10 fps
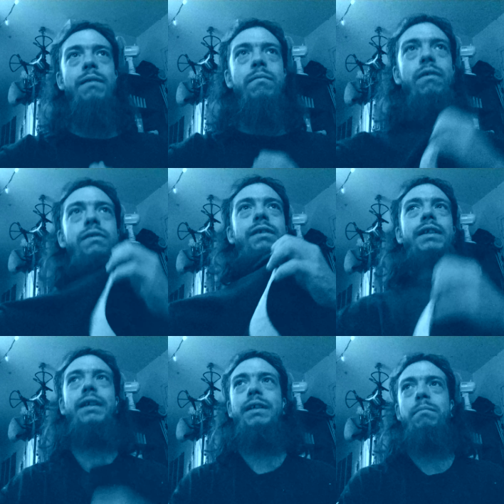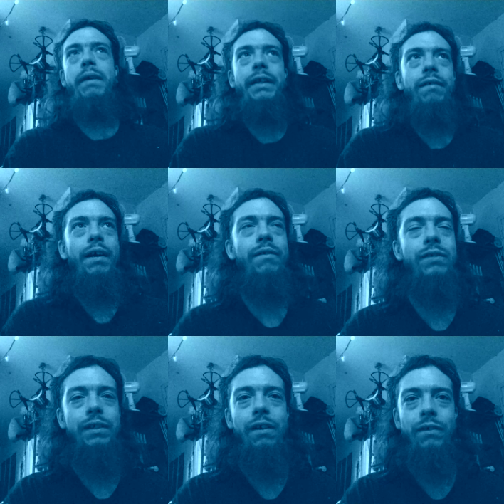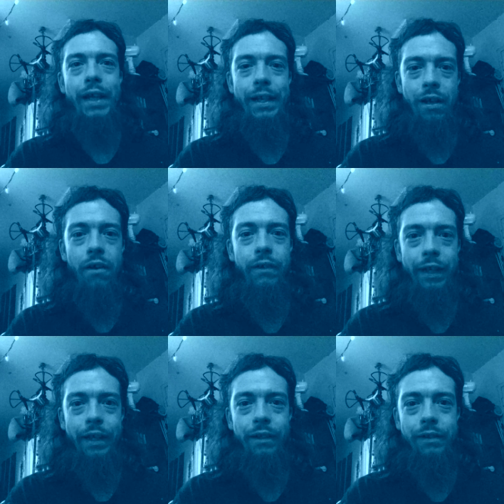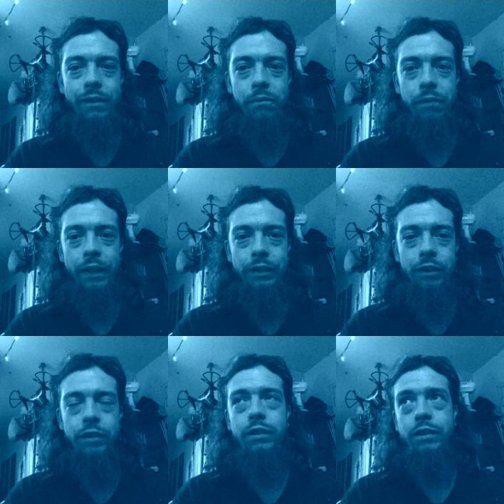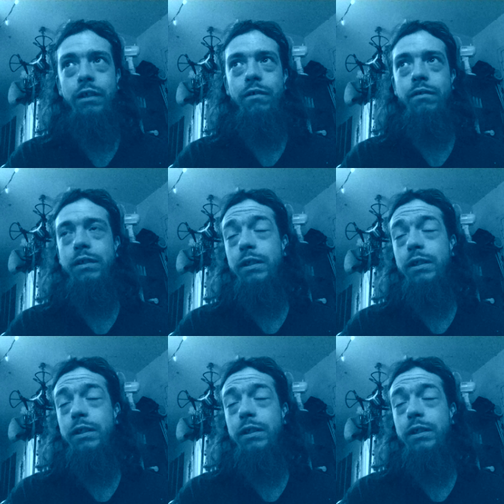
Most of the menu items and all that are in English and French, so